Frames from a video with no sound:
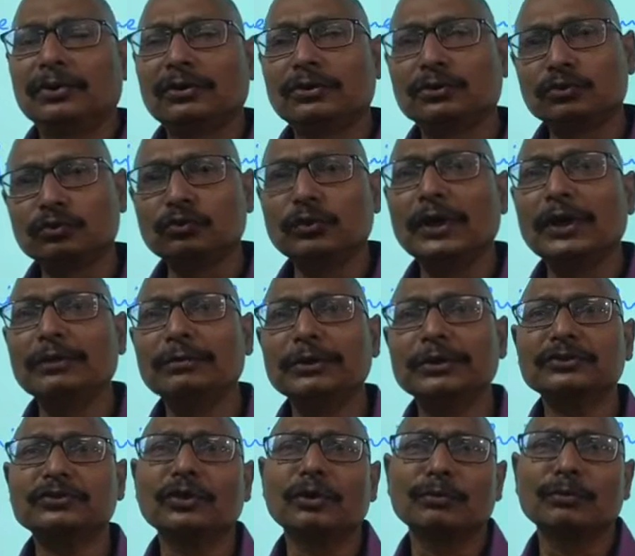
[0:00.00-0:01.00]
two
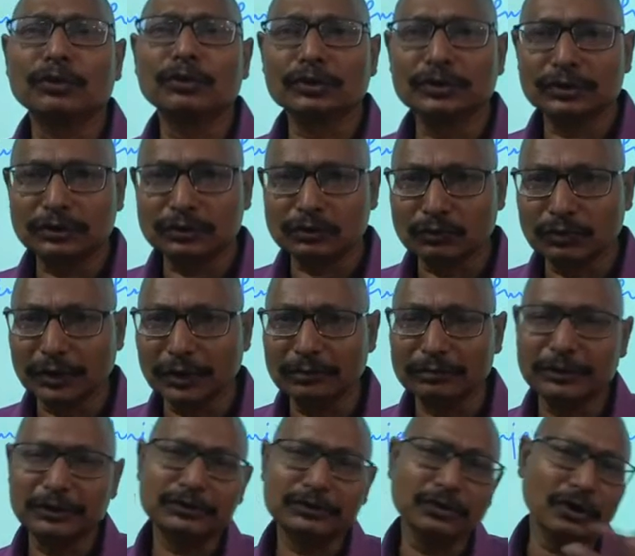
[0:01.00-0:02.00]
elements or more than two
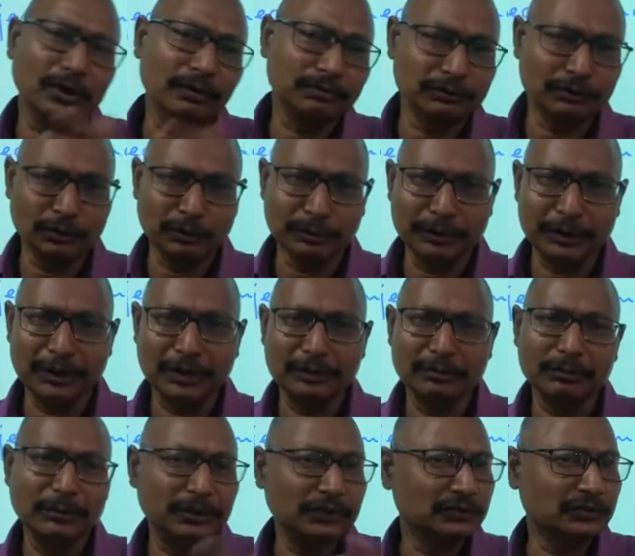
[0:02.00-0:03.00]
elements of domain,
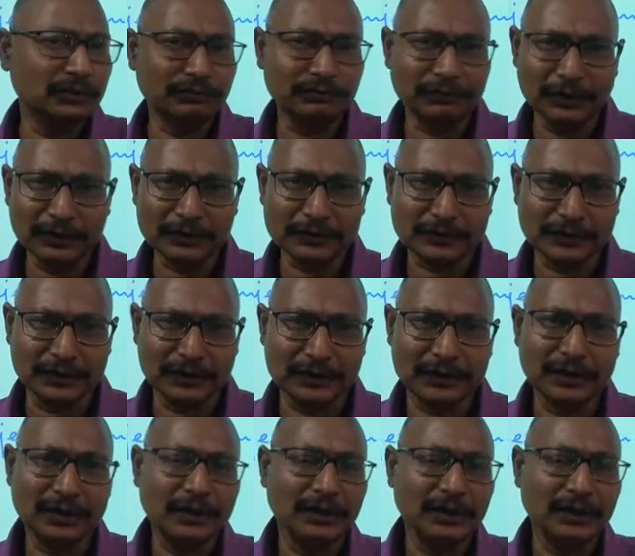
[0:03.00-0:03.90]
means the first set,